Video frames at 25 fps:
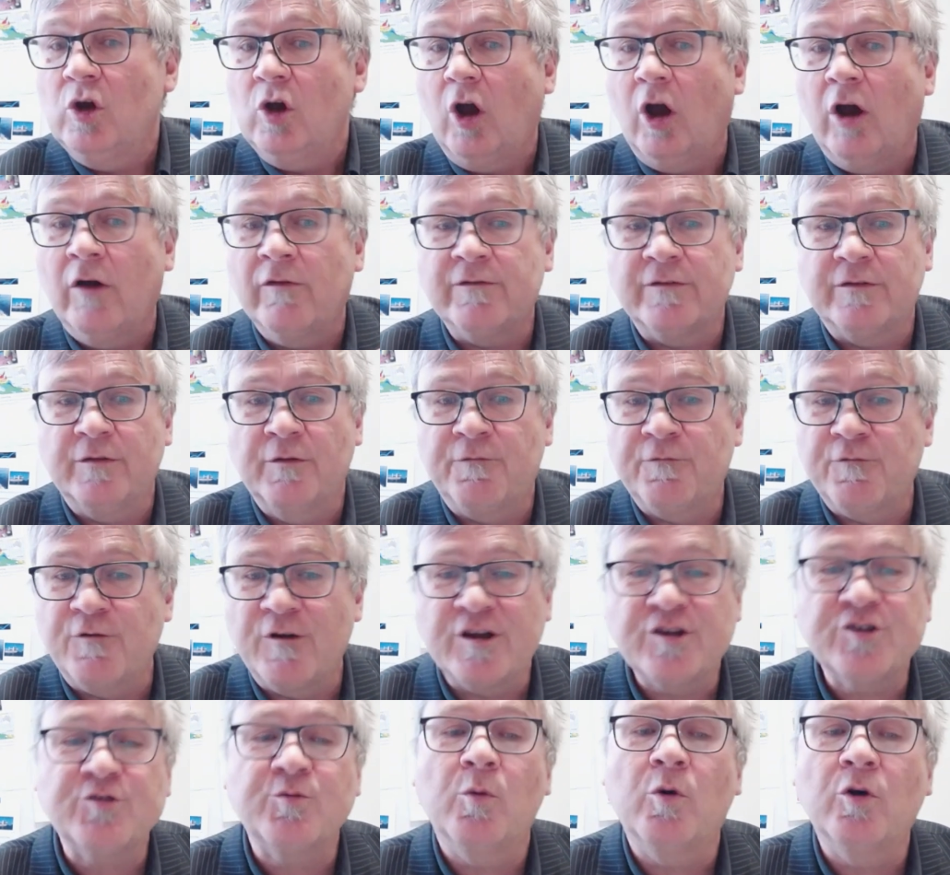of the
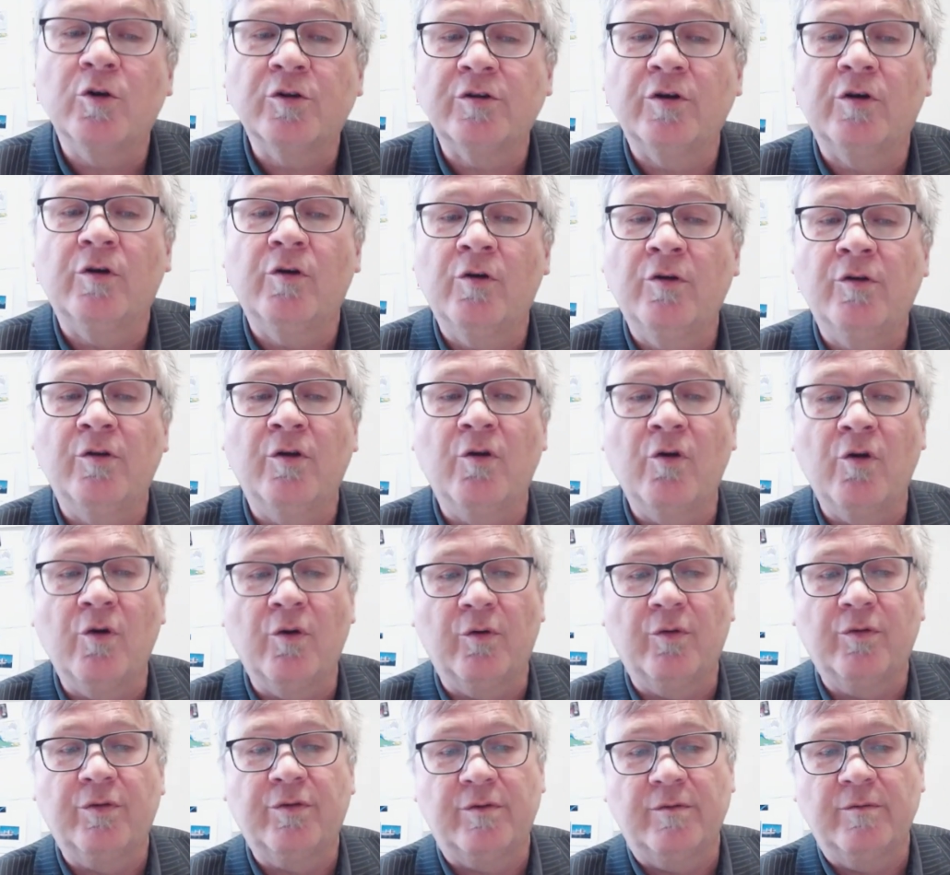fresh water on
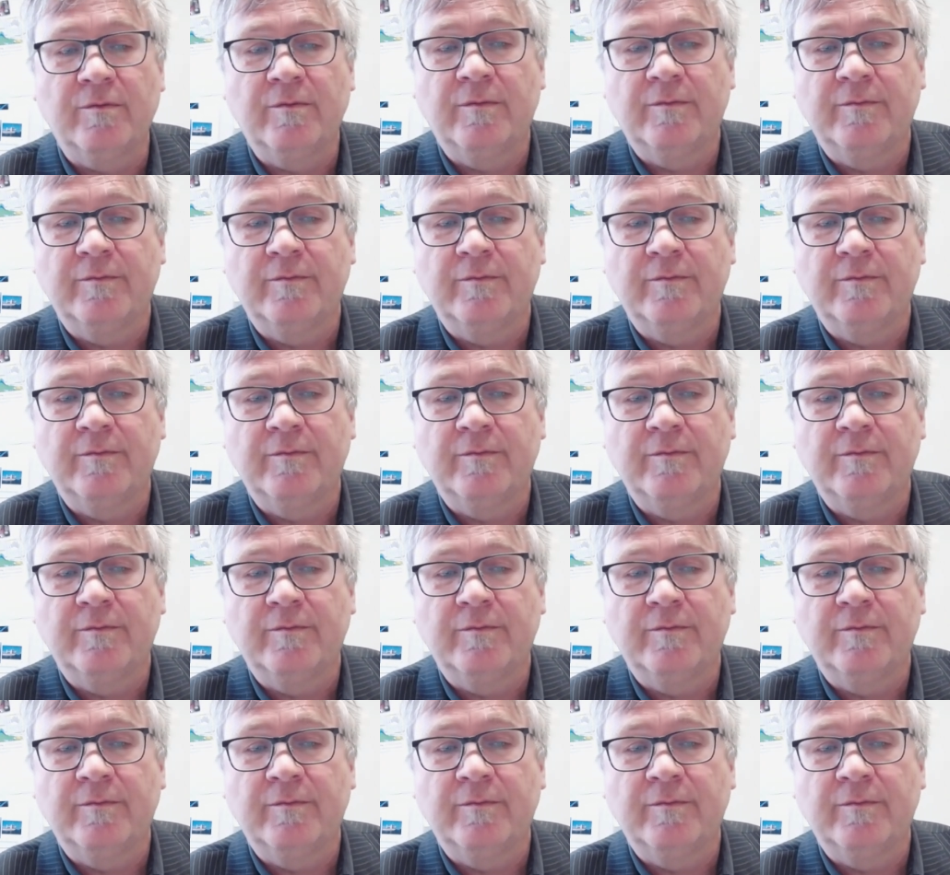Earth.